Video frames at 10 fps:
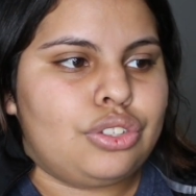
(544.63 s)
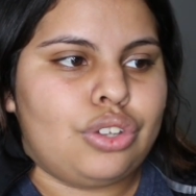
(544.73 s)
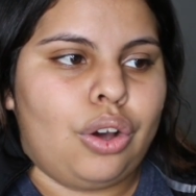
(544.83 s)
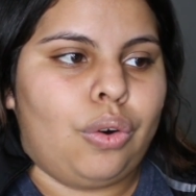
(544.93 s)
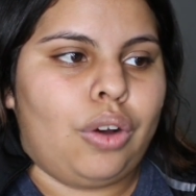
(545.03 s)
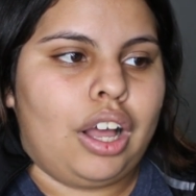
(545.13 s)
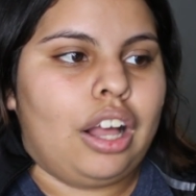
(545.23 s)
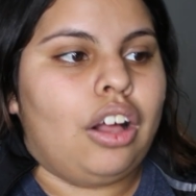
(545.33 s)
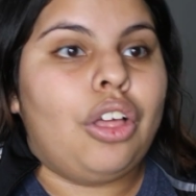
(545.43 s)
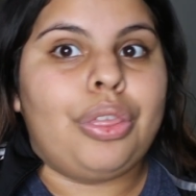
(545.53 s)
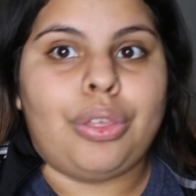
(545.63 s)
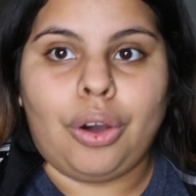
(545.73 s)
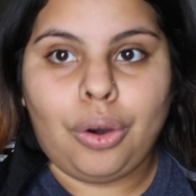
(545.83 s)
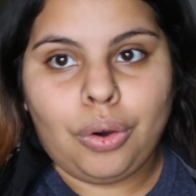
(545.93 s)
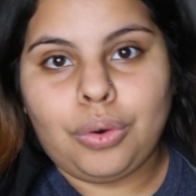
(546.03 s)
So
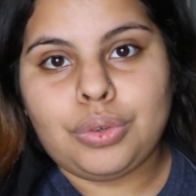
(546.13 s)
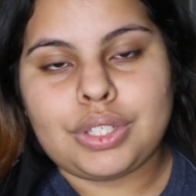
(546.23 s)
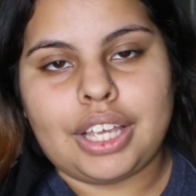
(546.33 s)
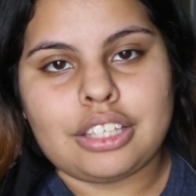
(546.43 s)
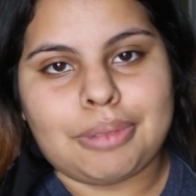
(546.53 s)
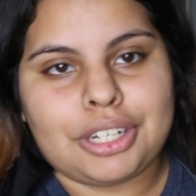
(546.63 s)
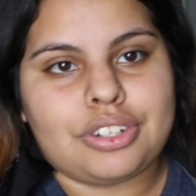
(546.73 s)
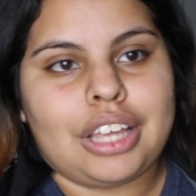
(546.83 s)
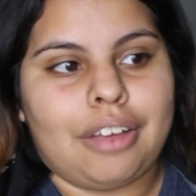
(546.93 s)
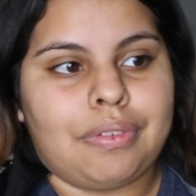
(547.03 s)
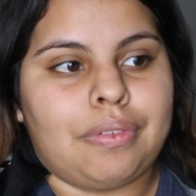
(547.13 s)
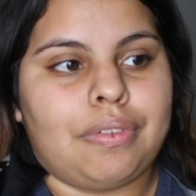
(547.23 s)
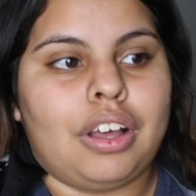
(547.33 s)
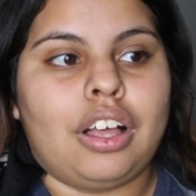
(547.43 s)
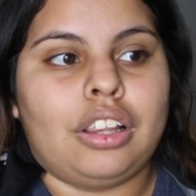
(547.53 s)
although CS majors
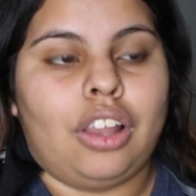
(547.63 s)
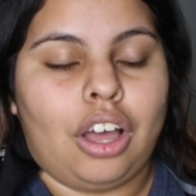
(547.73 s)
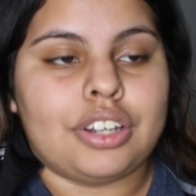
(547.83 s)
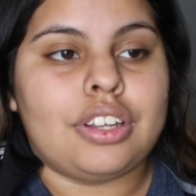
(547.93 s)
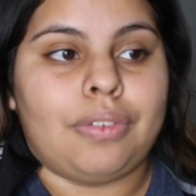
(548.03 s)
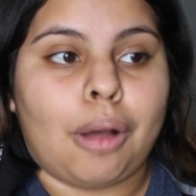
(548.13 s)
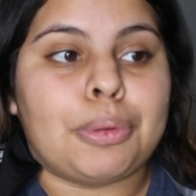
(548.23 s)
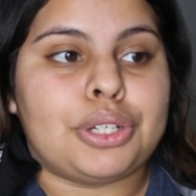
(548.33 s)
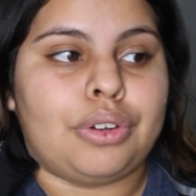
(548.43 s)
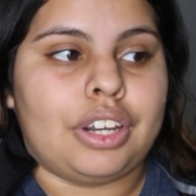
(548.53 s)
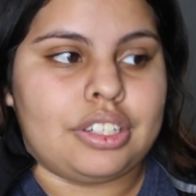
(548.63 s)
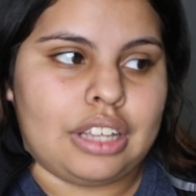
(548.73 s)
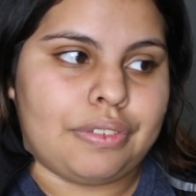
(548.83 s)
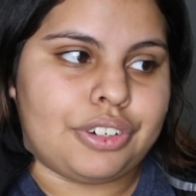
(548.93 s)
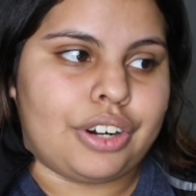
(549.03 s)
have a lot of
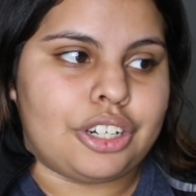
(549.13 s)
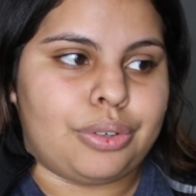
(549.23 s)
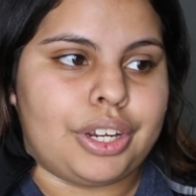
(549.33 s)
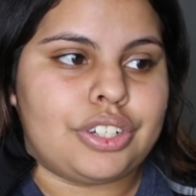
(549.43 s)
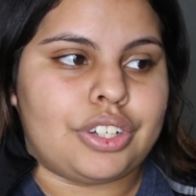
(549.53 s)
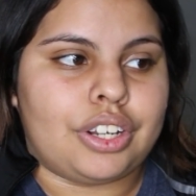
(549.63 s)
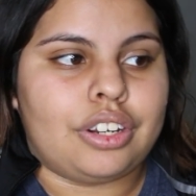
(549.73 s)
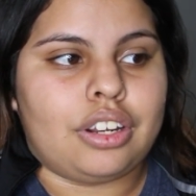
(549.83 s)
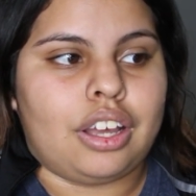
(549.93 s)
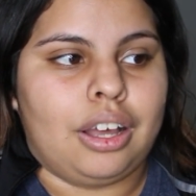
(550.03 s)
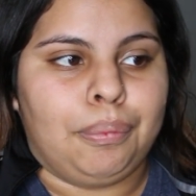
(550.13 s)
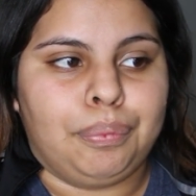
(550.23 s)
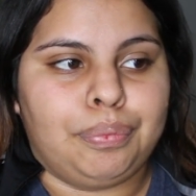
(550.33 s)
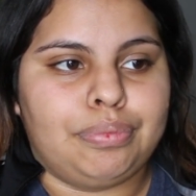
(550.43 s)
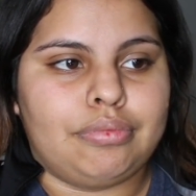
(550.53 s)
opportunities after graduation,
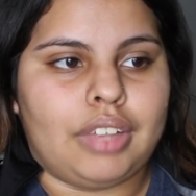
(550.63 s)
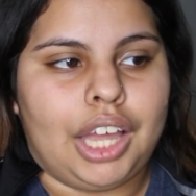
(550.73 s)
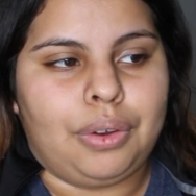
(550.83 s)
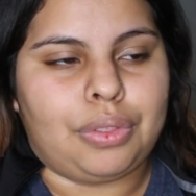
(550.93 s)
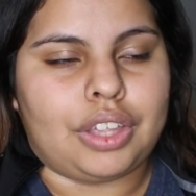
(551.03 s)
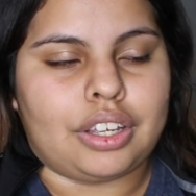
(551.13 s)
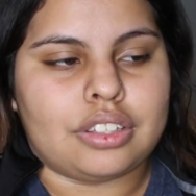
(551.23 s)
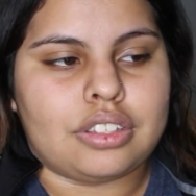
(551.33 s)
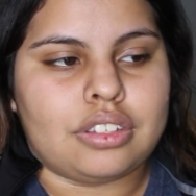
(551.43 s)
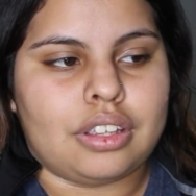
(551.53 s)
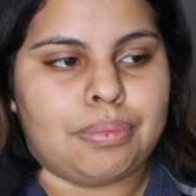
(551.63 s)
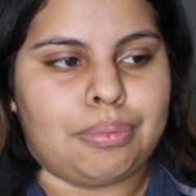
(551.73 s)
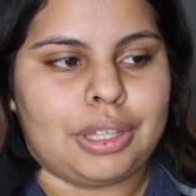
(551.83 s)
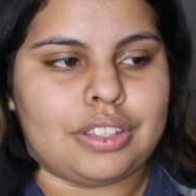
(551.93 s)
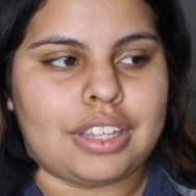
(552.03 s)
I don't think
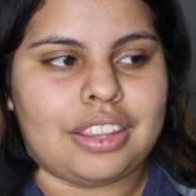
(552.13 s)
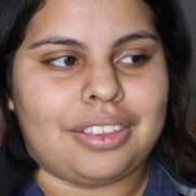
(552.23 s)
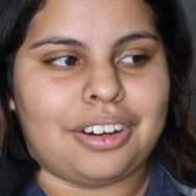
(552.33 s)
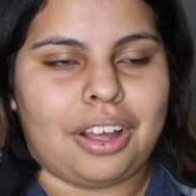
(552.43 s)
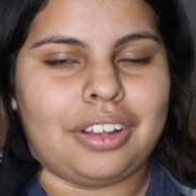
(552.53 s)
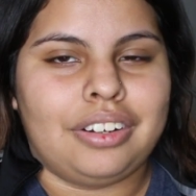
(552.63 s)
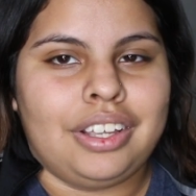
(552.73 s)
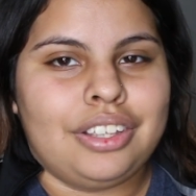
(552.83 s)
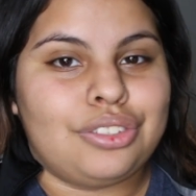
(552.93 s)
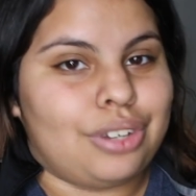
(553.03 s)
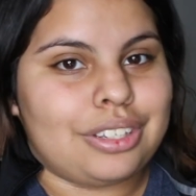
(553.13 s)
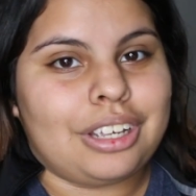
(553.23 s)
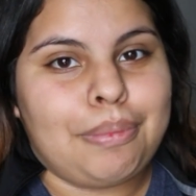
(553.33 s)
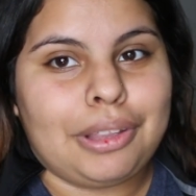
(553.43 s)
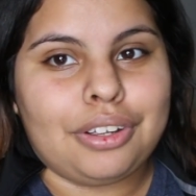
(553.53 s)
it means that they're not
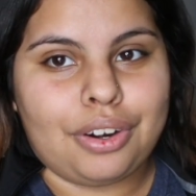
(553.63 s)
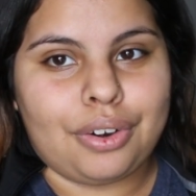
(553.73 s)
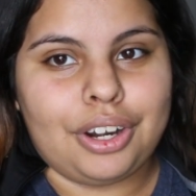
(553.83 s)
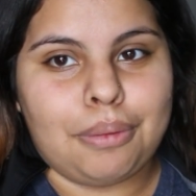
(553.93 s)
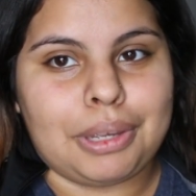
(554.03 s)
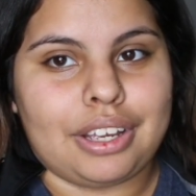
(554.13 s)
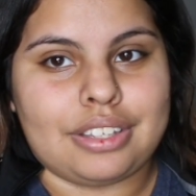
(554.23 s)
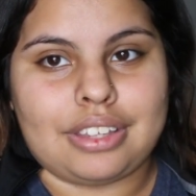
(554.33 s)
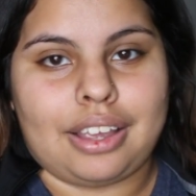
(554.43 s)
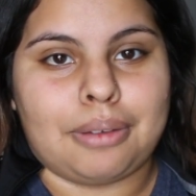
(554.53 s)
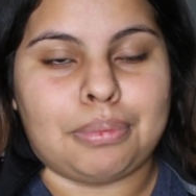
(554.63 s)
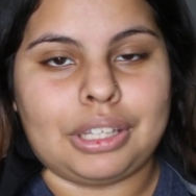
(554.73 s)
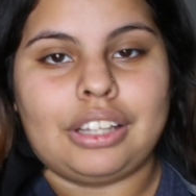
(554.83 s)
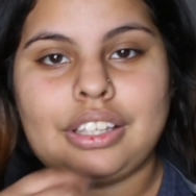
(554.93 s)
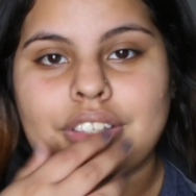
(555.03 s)
stressing about their career, because I
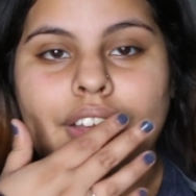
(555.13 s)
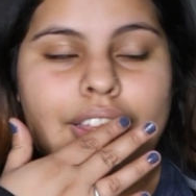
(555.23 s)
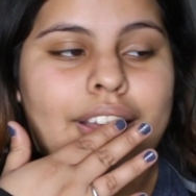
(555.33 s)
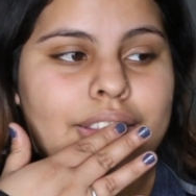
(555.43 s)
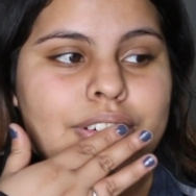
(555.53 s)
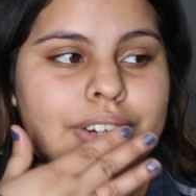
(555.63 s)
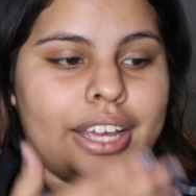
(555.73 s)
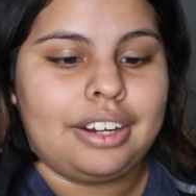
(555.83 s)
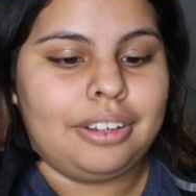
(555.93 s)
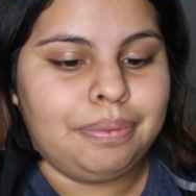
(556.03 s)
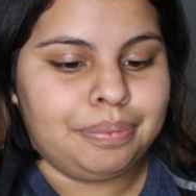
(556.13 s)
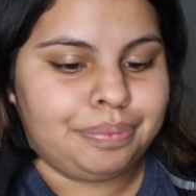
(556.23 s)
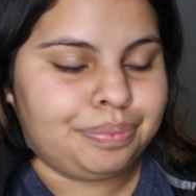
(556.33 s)
completely saw that through Danny.